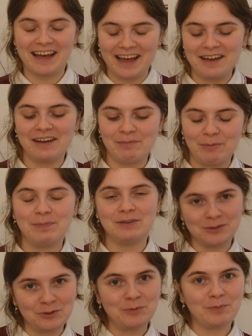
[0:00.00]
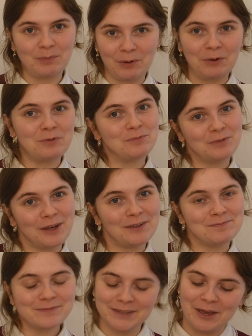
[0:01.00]
I'm a big soup bowl girl,
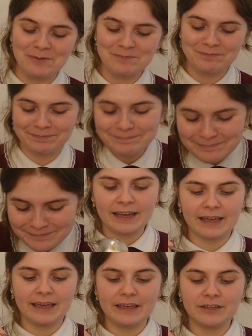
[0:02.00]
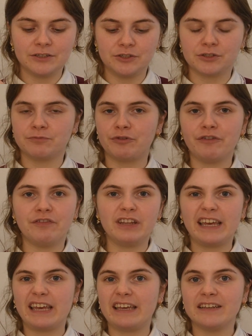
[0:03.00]
so. I just
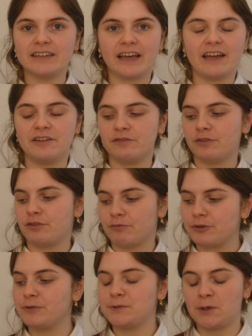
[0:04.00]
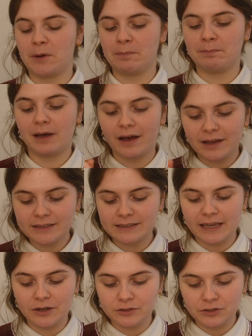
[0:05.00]
roughly kind of threw some
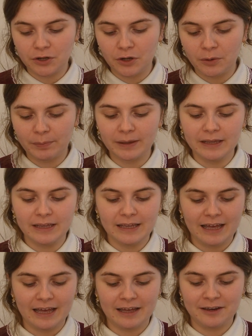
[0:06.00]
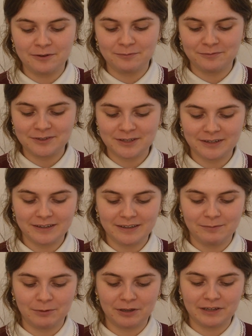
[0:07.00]
parsley on top and
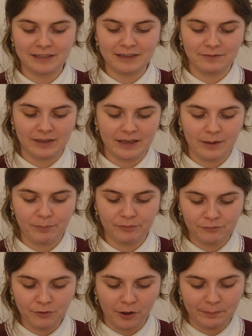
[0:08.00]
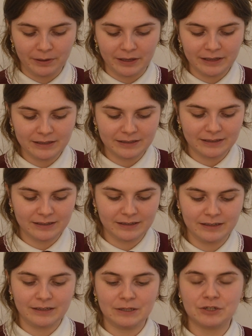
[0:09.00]
we're gonna give it a proper
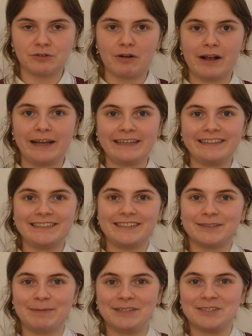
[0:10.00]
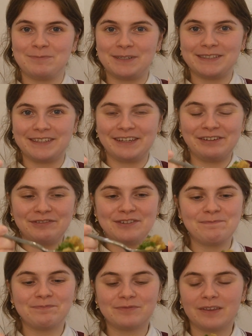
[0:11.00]
try as it's meant to be served.
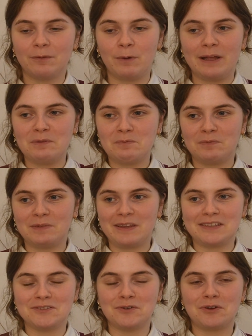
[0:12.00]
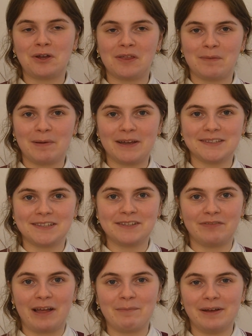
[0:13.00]
Well, it's not curly parsley, it's
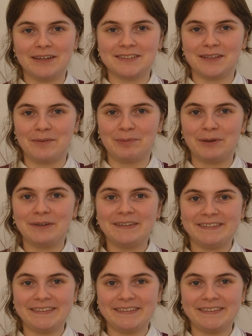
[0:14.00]
flat parsley, but